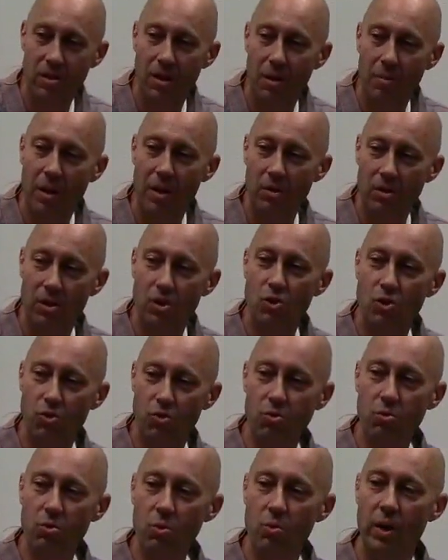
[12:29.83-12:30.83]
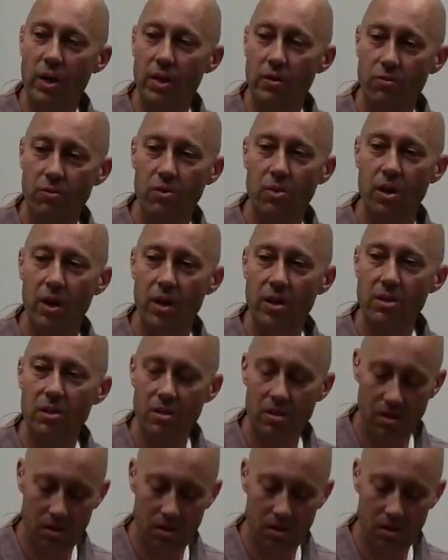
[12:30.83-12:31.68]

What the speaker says: about the true way of Christ,